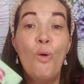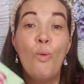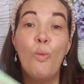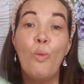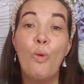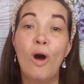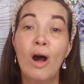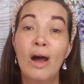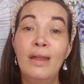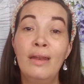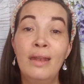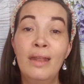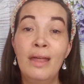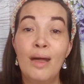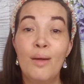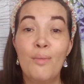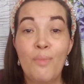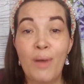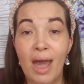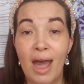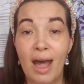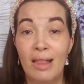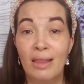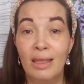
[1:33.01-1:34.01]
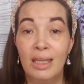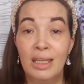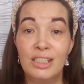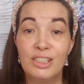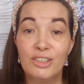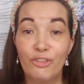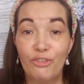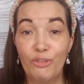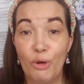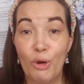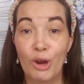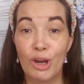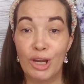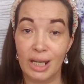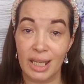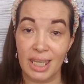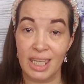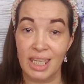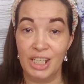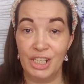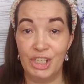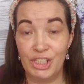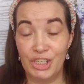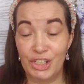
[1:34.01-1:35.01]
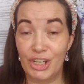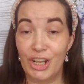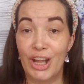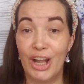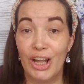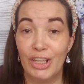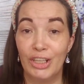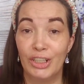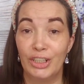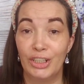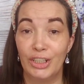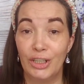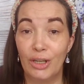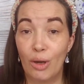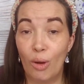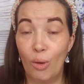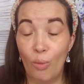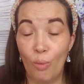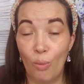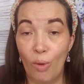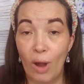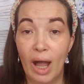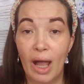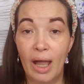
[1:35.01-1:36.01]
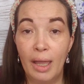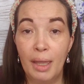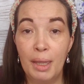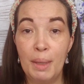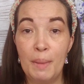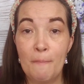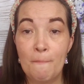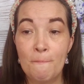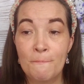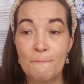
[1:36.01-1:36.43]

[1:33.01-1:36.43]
1 palette for each color. Why?